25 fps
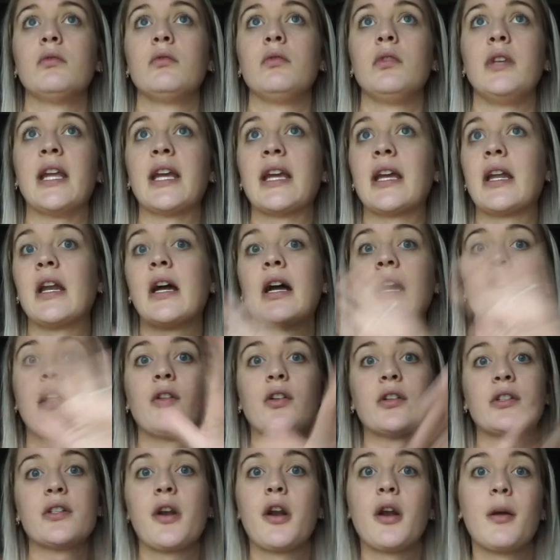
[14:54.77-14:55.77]
Nick and I
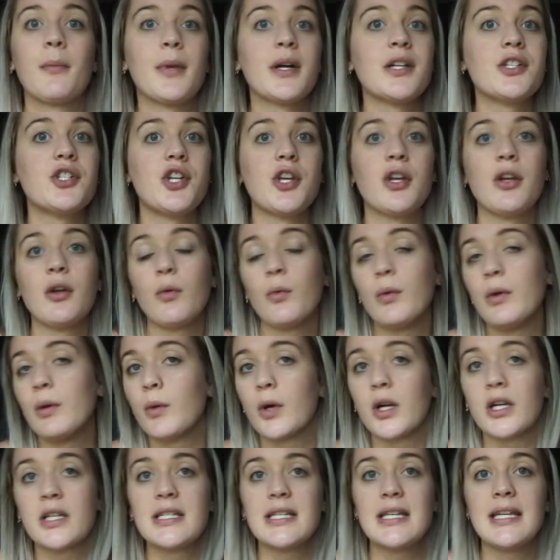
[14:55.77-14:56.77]
looked at our budget, we
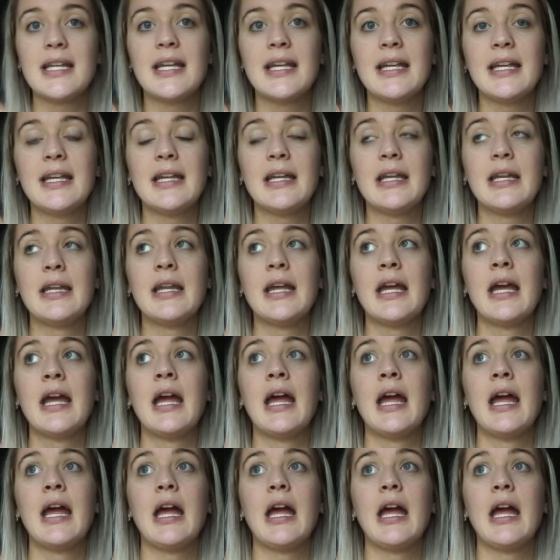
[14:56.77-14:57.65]
worked it in,